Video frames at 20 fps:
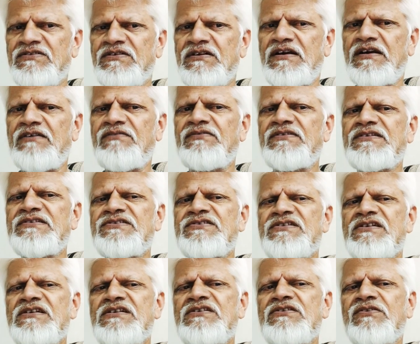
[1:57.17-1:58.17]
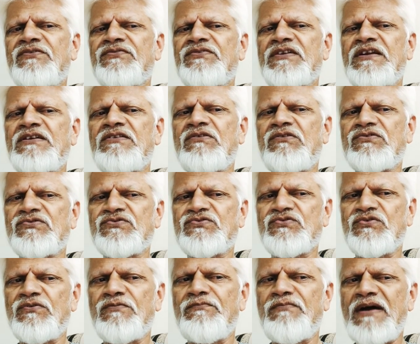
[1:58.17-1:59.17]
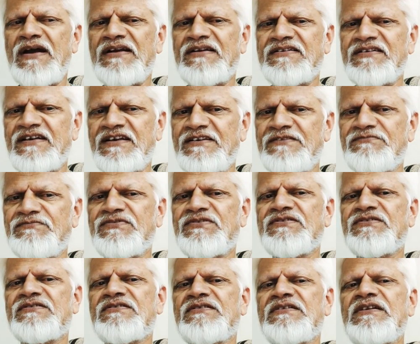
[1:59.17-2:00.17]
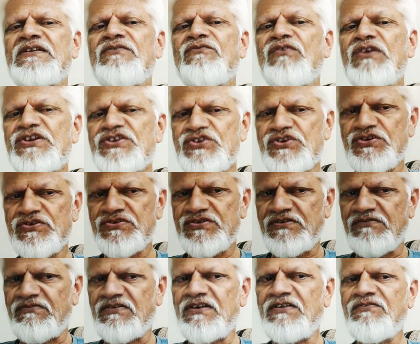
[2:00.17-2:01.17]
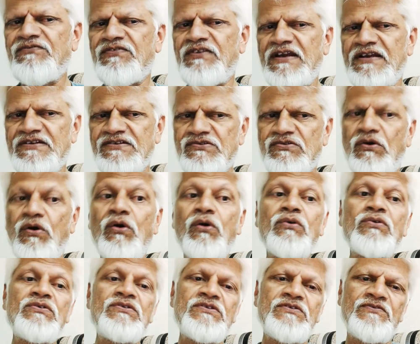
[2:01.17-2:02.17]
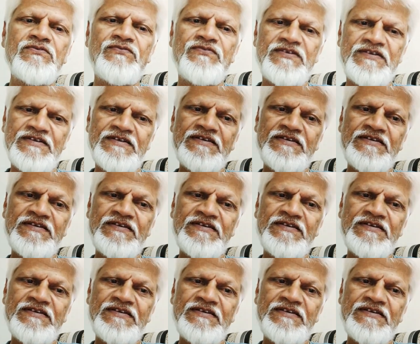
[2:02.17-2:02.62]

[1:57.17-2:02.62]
Average daily of 10 or so bank times, in which several flights all leave within the